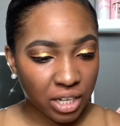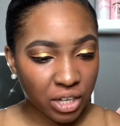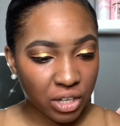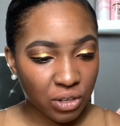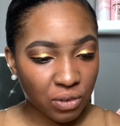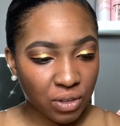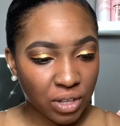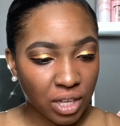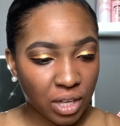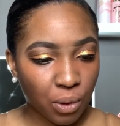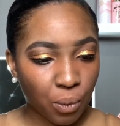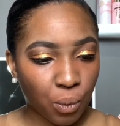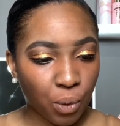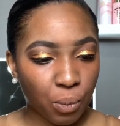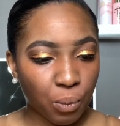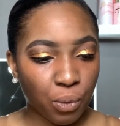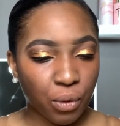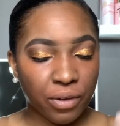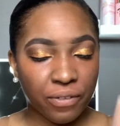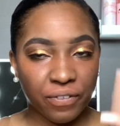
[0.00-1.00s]
You get
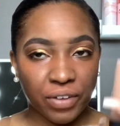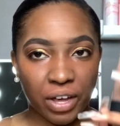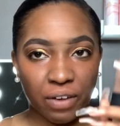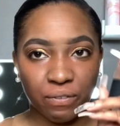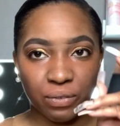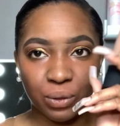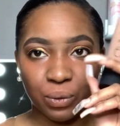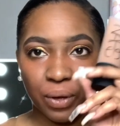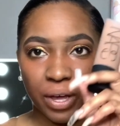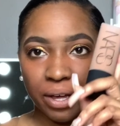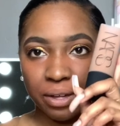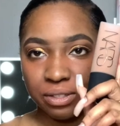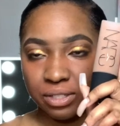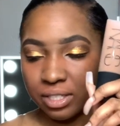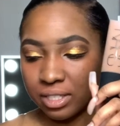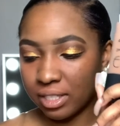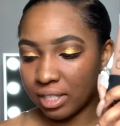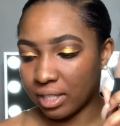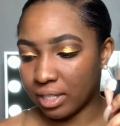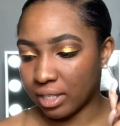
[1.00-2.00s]
1.5 fluid ounces
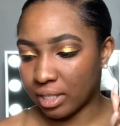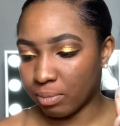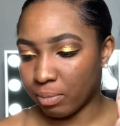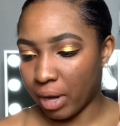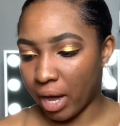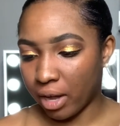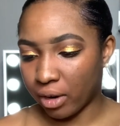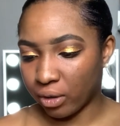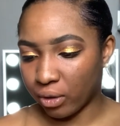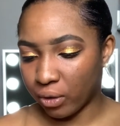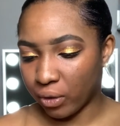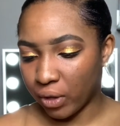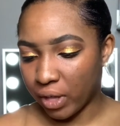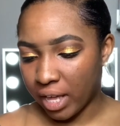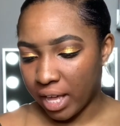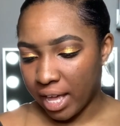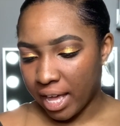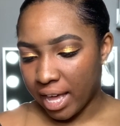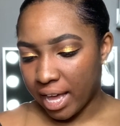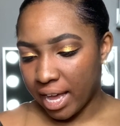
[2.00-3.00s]
in this bottle,
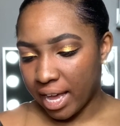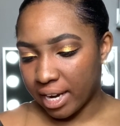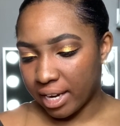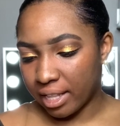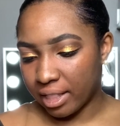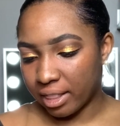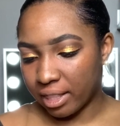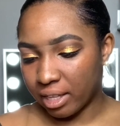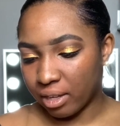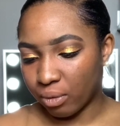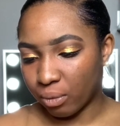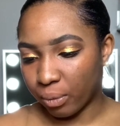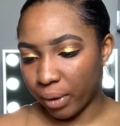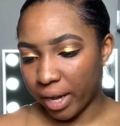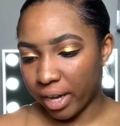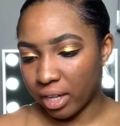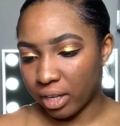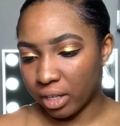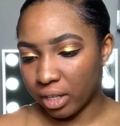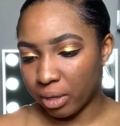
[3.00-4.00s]
and in the
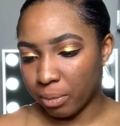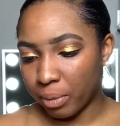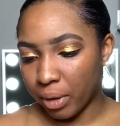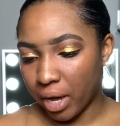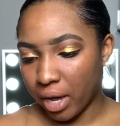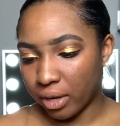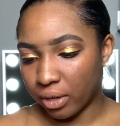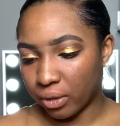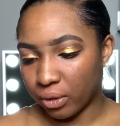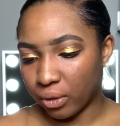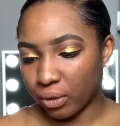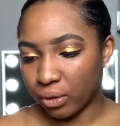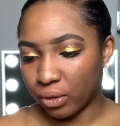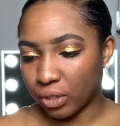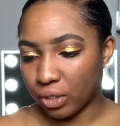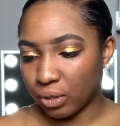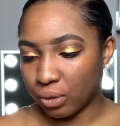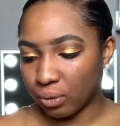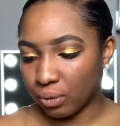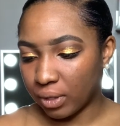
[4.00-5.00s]
regular bottle
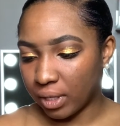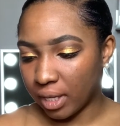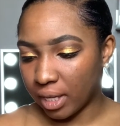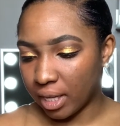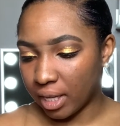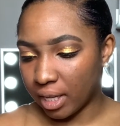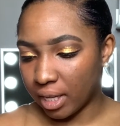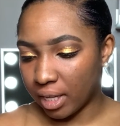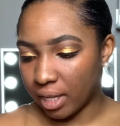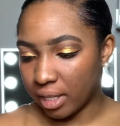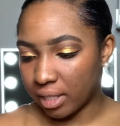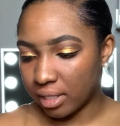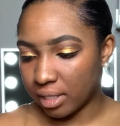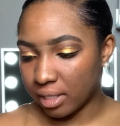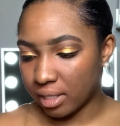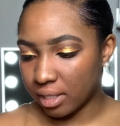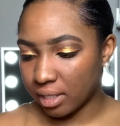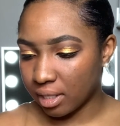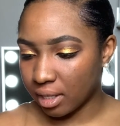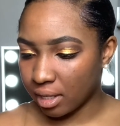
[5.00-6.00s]
you get
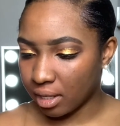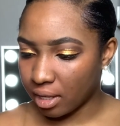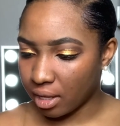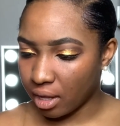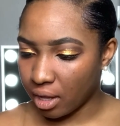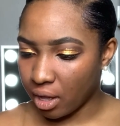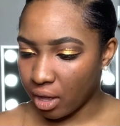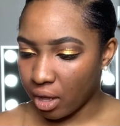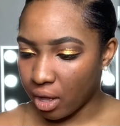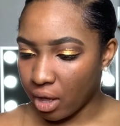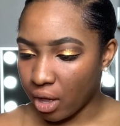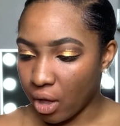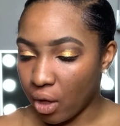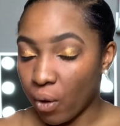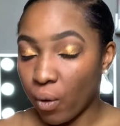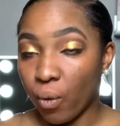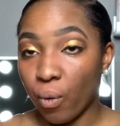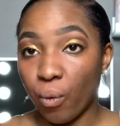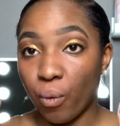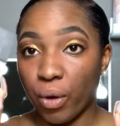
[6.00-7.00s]

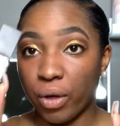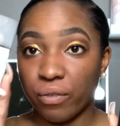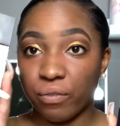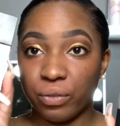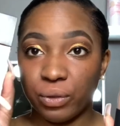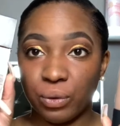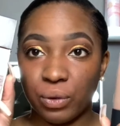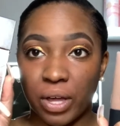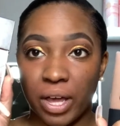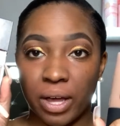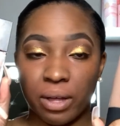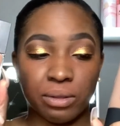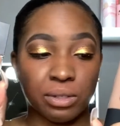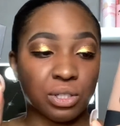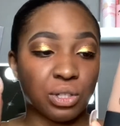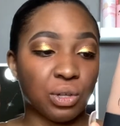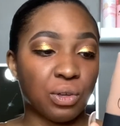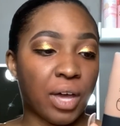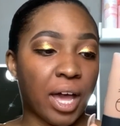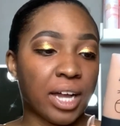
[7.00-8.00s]
1 fluid ounce, so
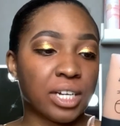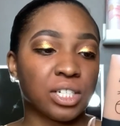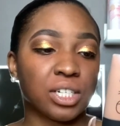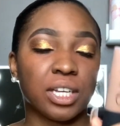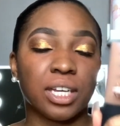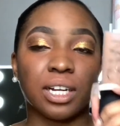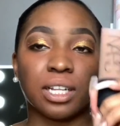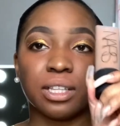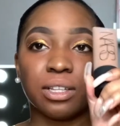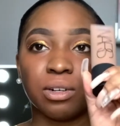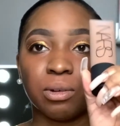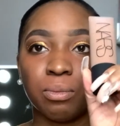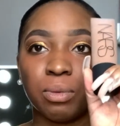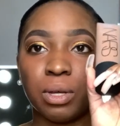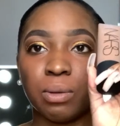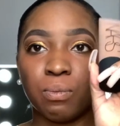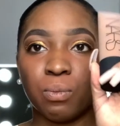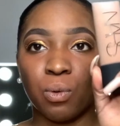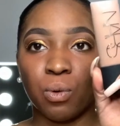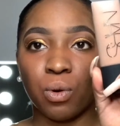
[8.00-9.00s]
you actually get a little bit
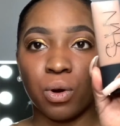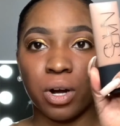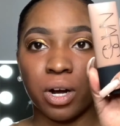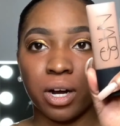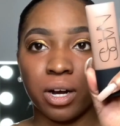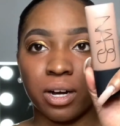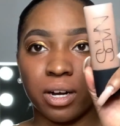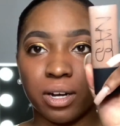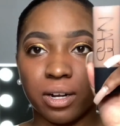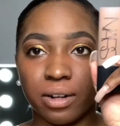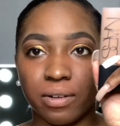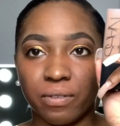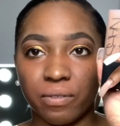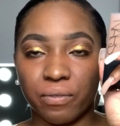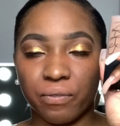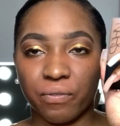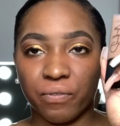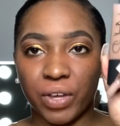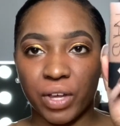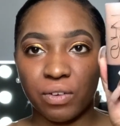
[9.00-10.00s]
more
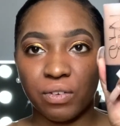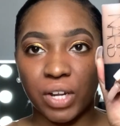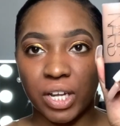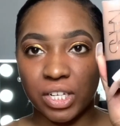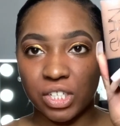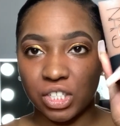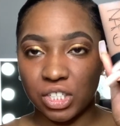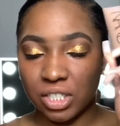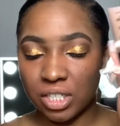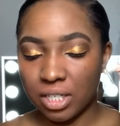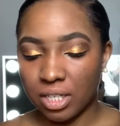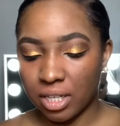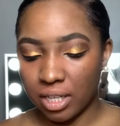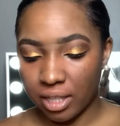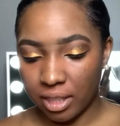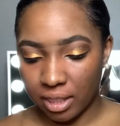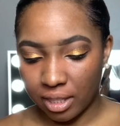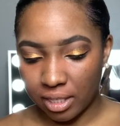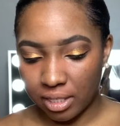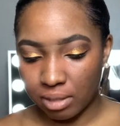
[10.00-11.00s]
foundation
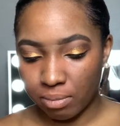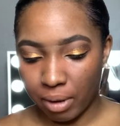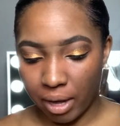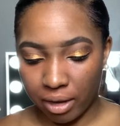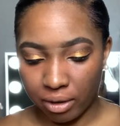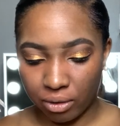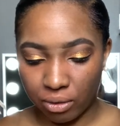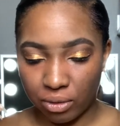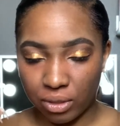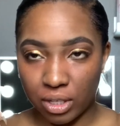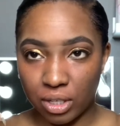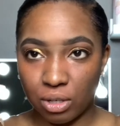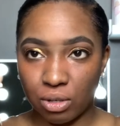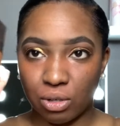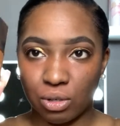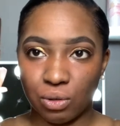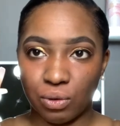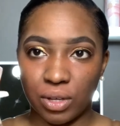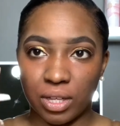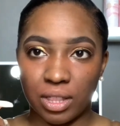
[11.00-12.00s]
in this bottle than you
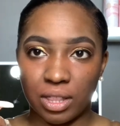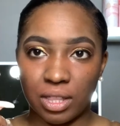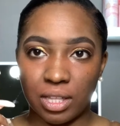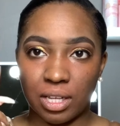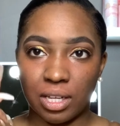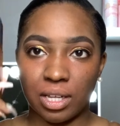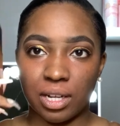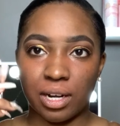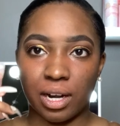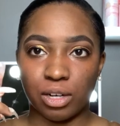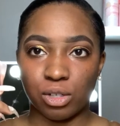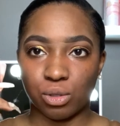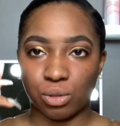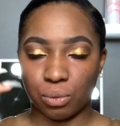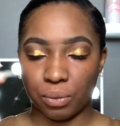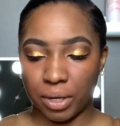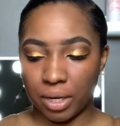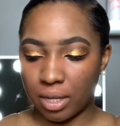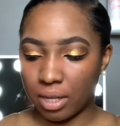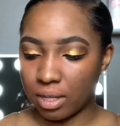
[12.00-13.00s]
do in the Natural
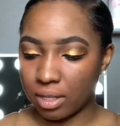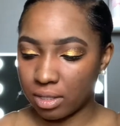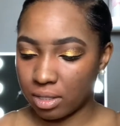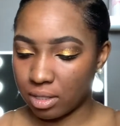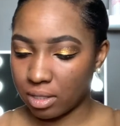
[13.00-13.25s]
Radiant.